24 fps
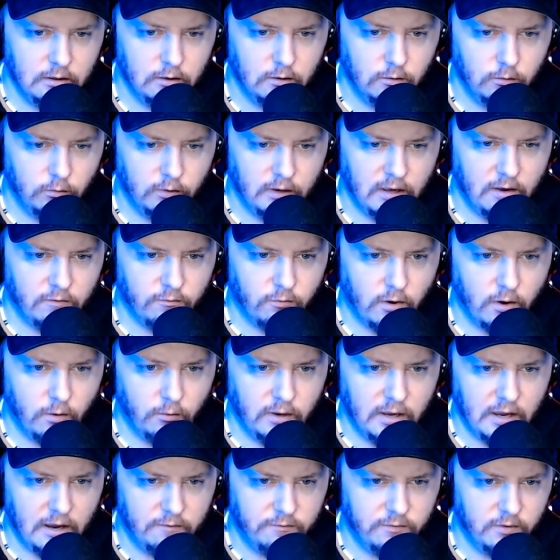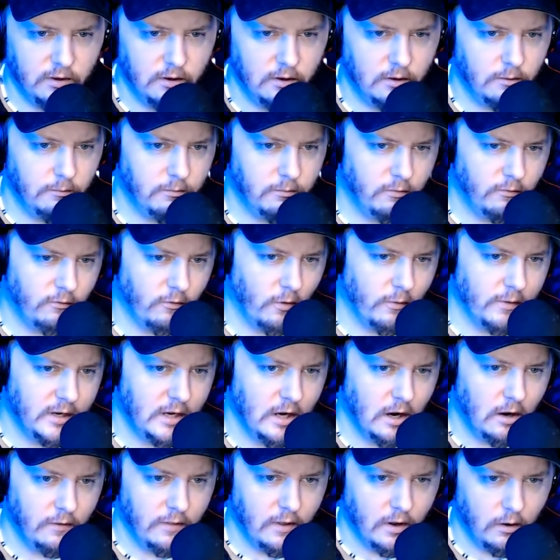before we
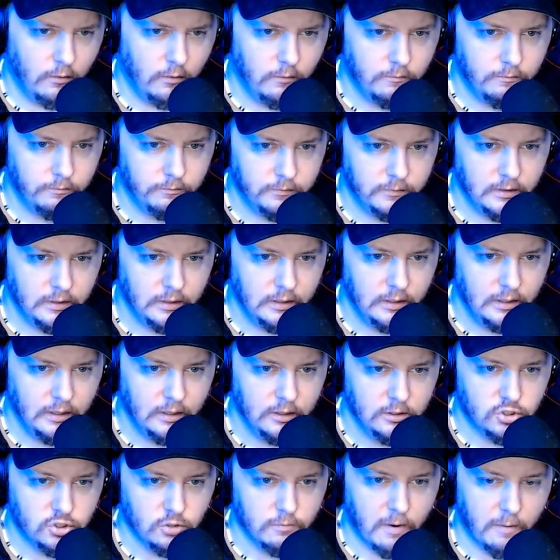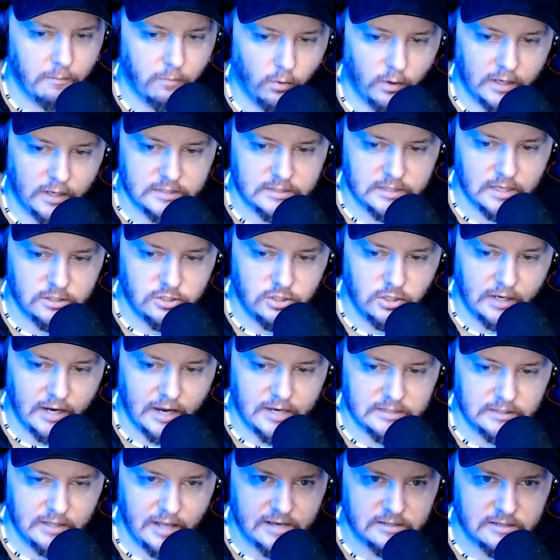go, though, do you remember what I said to you
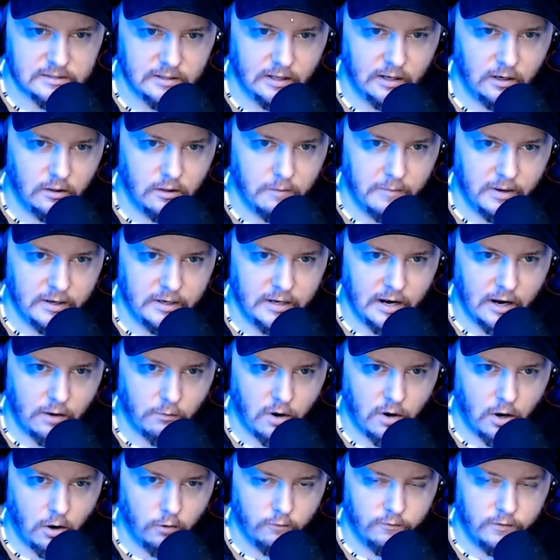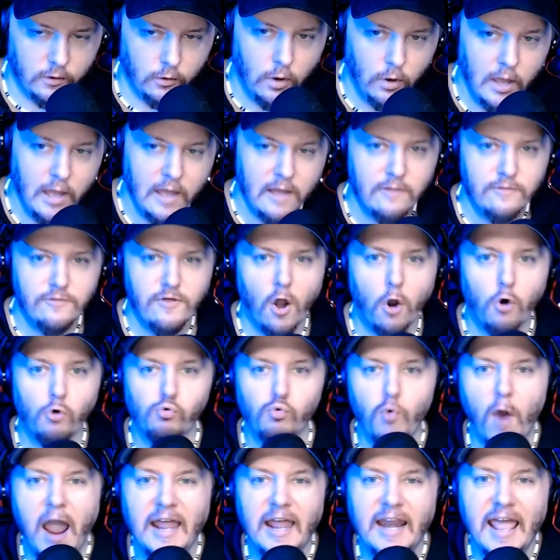guys last night on the Monday Night Raw review? The
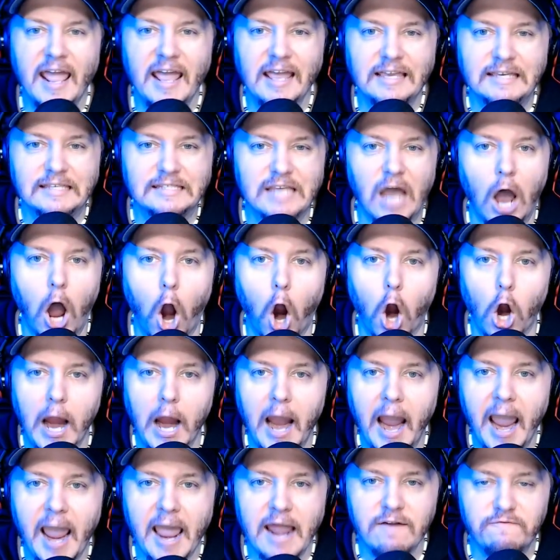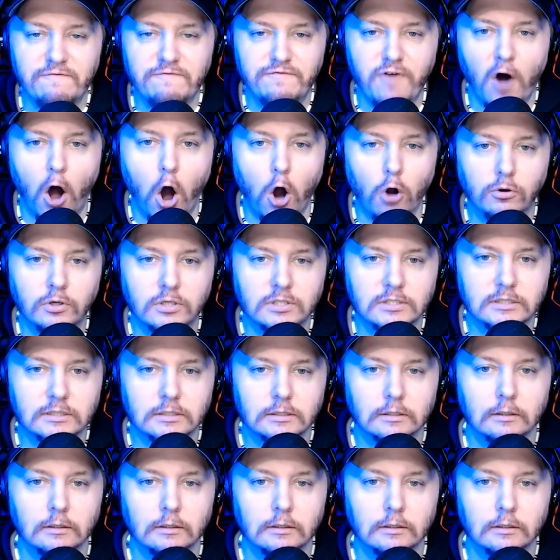ratings are in, folks.